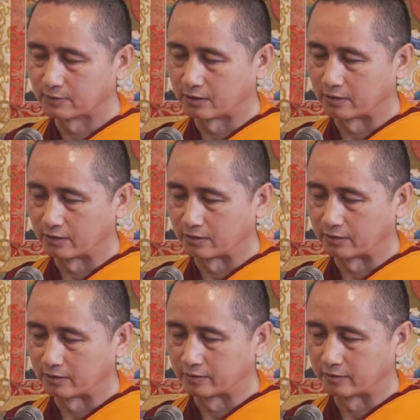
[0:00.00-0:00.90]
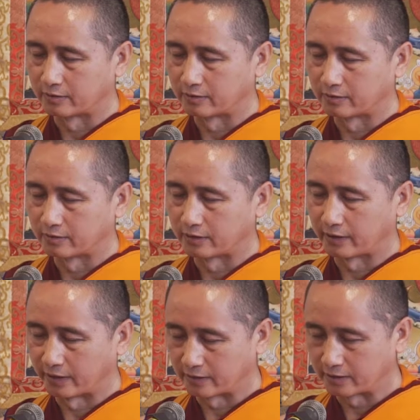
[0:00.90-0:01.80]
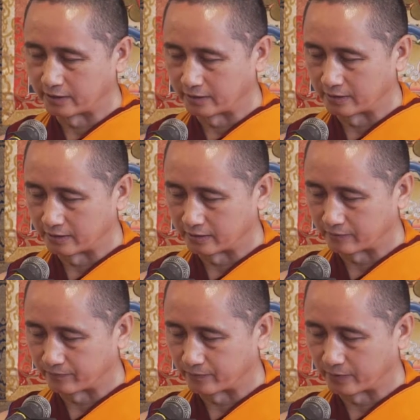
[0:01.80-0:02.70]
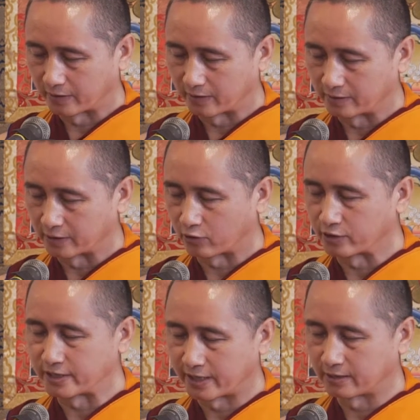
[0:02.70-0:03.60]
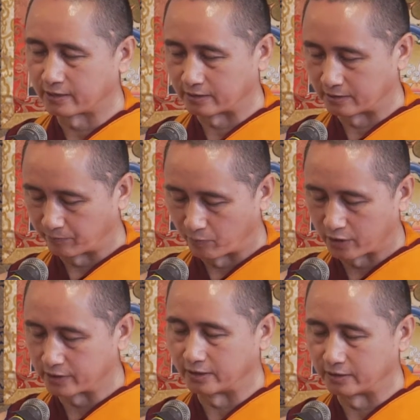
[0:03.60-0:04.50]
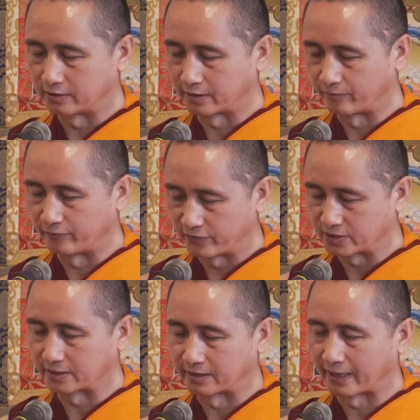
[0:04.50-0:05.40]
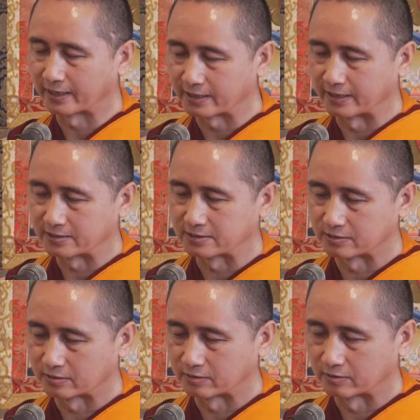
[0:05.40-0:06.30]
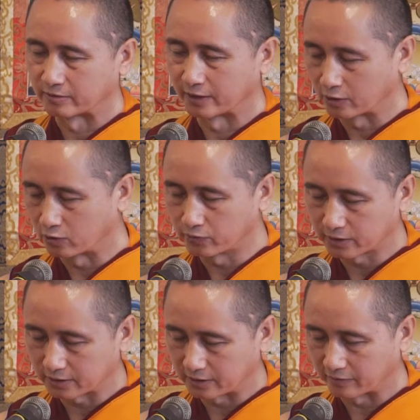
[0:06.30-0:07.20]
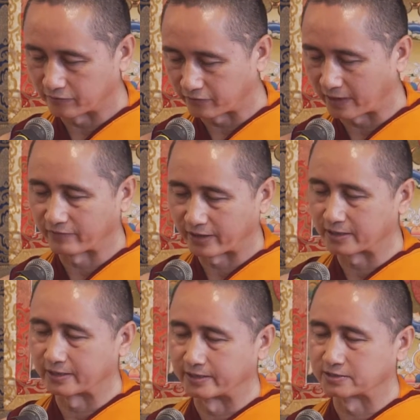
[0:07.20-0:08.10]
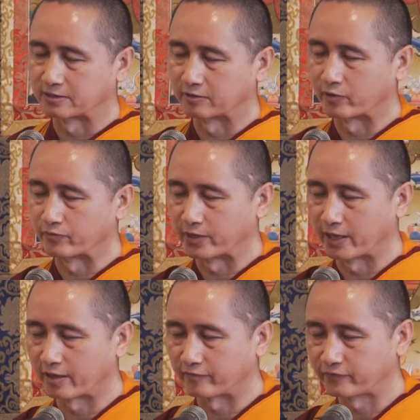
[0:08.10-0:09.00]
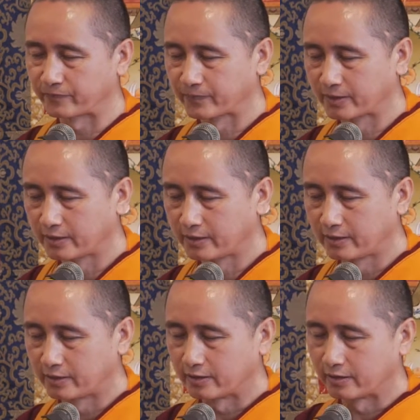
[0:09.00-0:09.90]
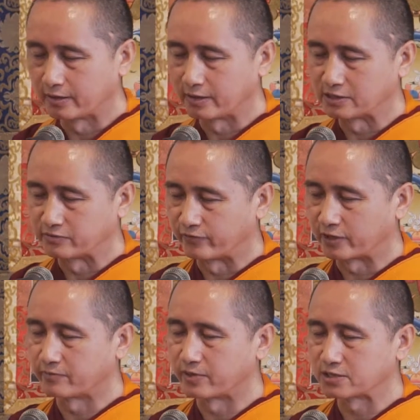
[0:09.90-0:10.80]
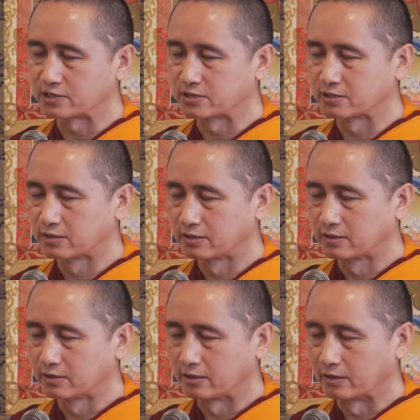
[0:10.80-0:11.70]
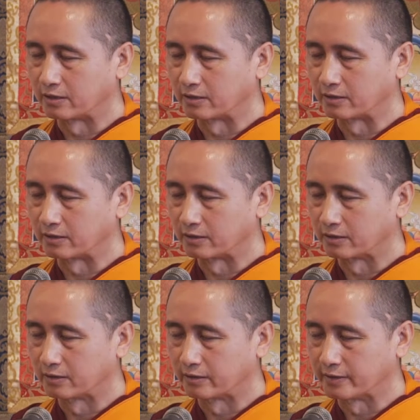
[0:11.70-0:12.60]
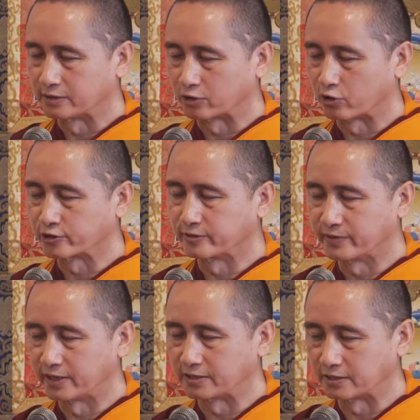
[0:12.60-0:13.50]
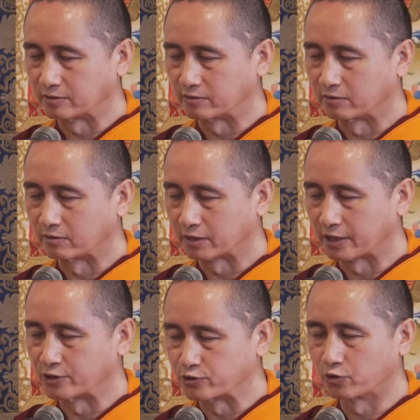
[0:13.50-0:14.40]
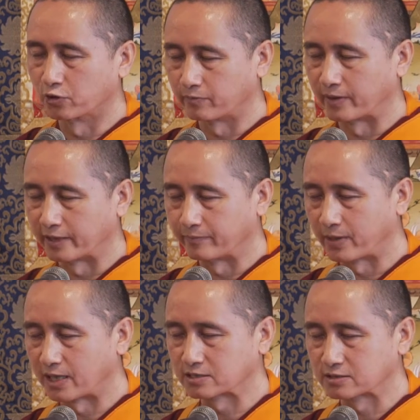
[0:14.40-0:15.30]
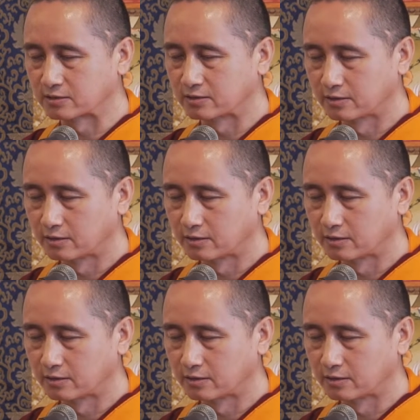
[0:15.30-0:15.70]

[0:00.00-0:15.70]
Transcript: uh, and the and the container, the body, the physical aggregates, or including the five aggregates that what we have, is very much uh, is a contaminated or controlled by past